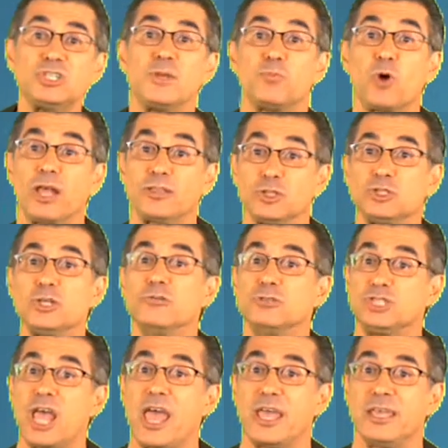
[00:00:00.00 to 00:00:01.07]
Brought the
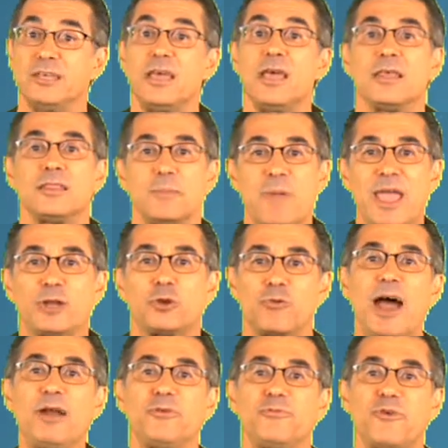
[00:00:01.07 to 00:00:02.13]
2J that made
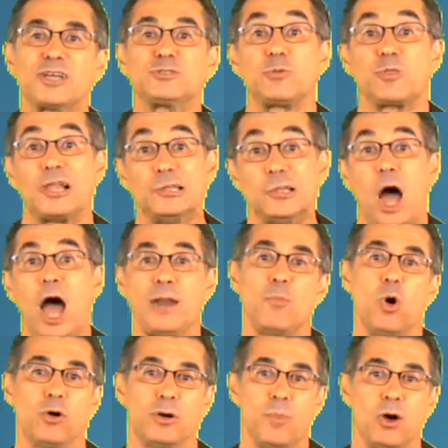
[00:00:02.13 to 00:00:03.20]
ground effects with a
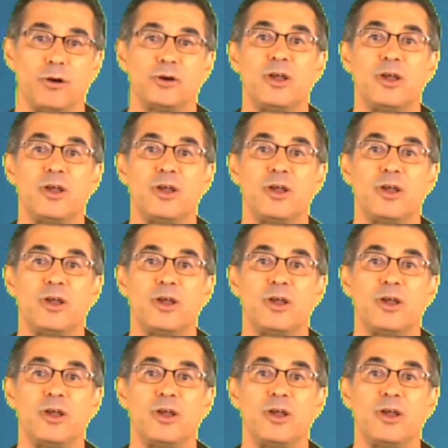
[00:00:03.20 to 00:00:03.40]
lawnmower motor